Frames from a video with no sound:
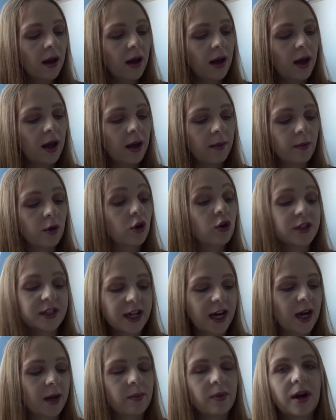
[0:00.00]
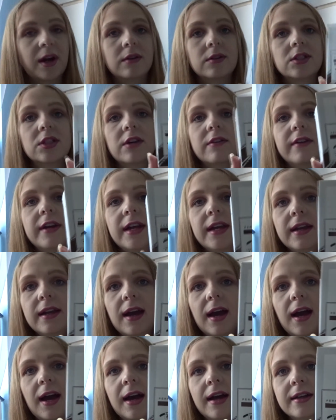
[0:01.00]
or dyebrow, sorry,
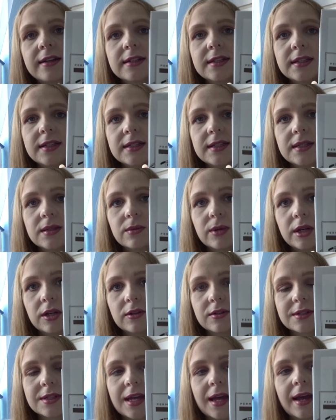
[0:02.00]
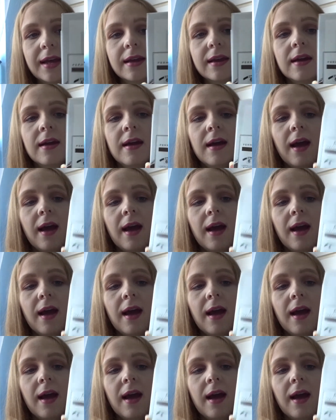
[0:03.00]
and this is what it looks like.